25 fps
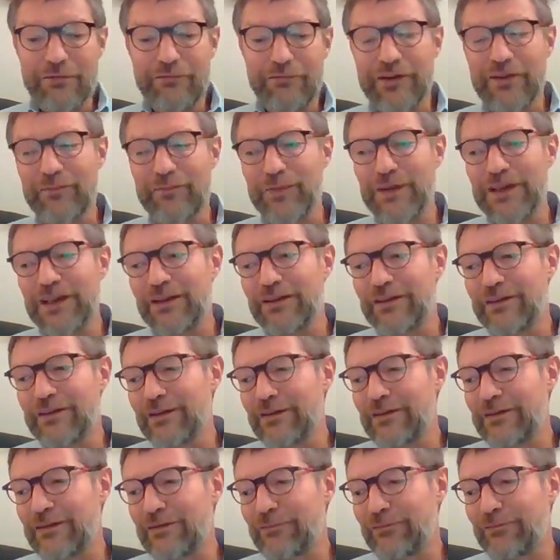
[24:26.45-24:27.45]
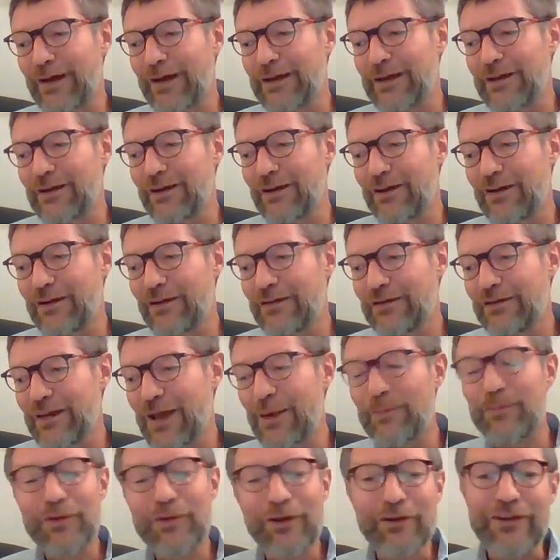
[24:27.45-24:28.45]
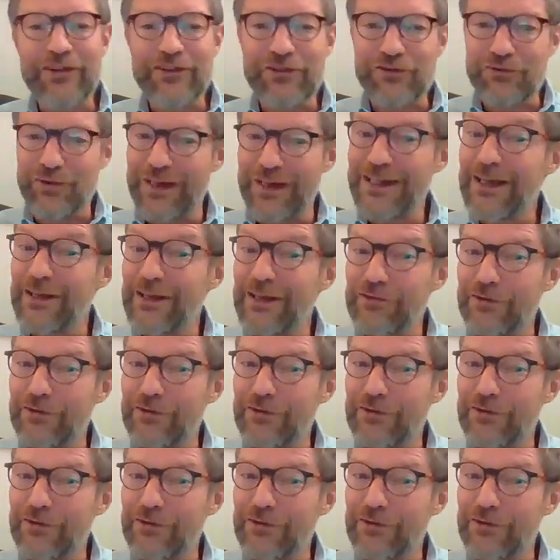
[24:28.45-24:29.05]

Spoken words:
We have been intensifying employees training.